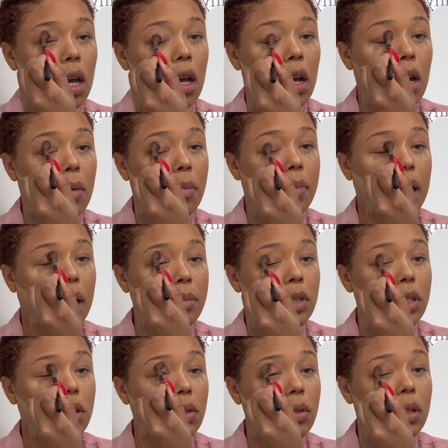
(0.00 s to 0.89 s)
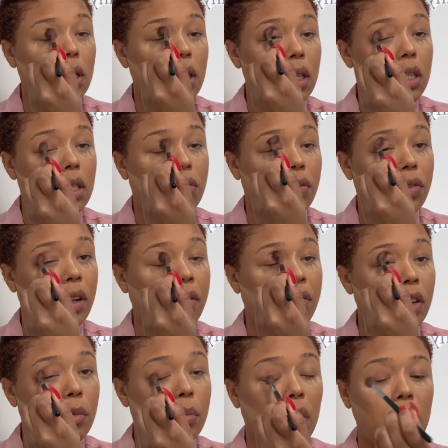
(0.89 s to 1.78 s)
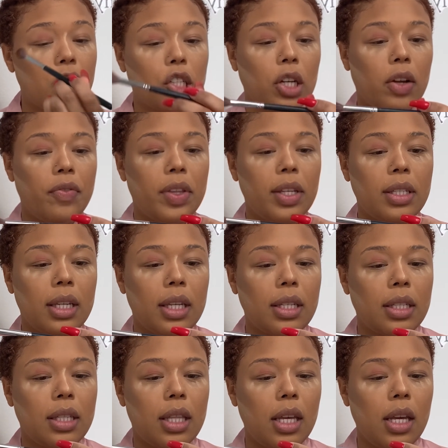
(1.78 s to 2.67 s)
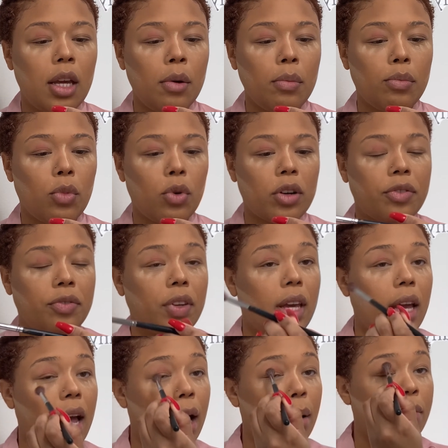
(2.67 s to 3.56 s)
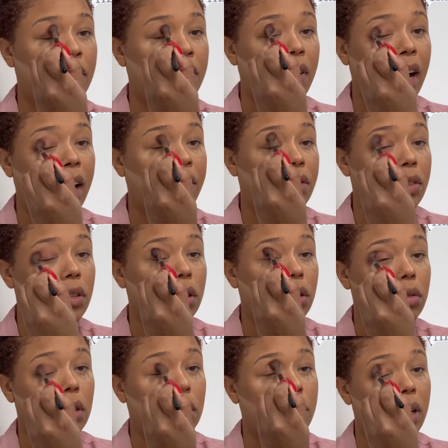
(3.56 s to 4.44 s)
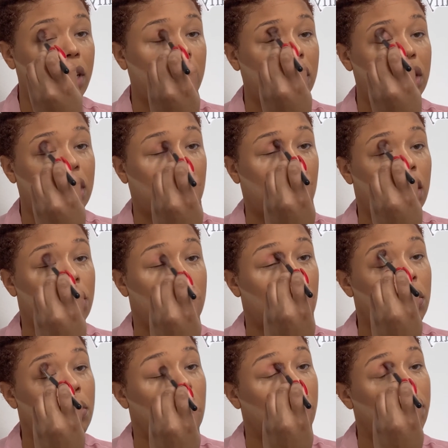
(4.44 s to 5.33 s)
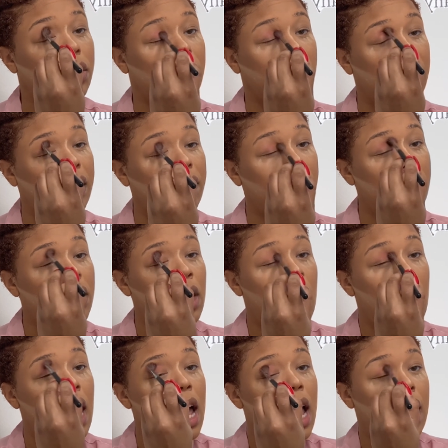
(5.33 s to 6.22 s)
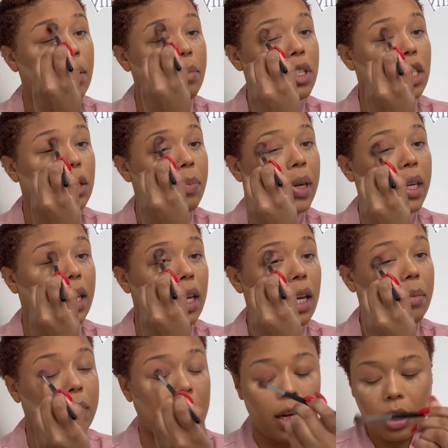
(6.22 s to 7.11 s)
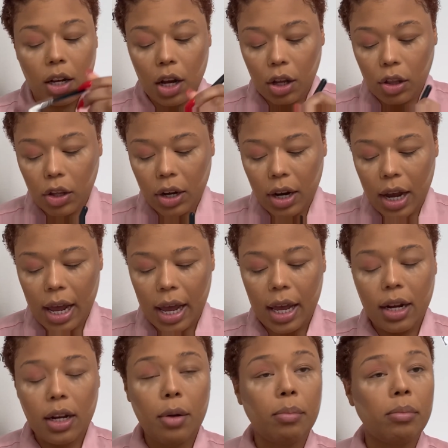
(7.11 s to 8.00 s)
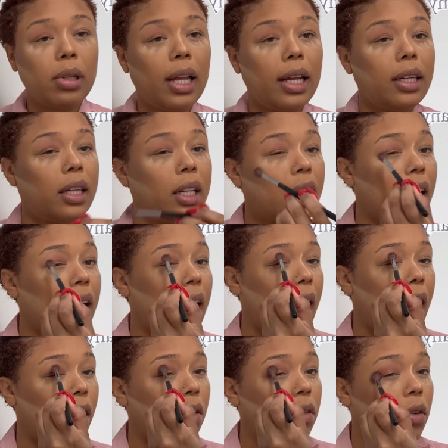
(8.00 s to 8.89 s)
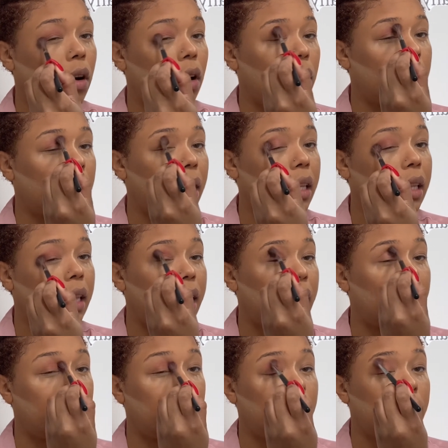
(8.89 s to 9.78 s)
But I'm just using this fluffy brush, and this is the Morphe M533 brush, in case you're wondering. And I'm just picking up that color and blending it out on my lid.